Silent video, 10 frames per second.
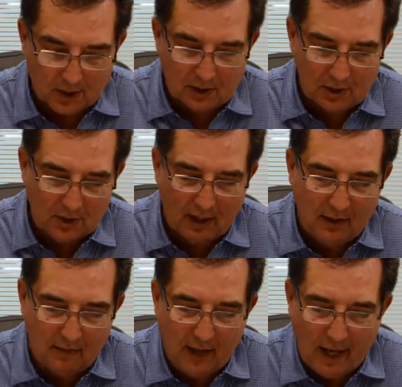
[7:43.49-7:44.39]
Instead
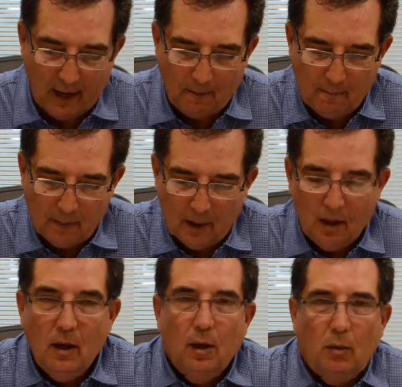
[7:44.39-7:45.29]
of that,
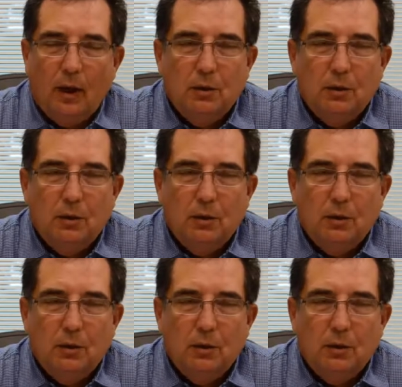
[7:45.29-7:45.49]
why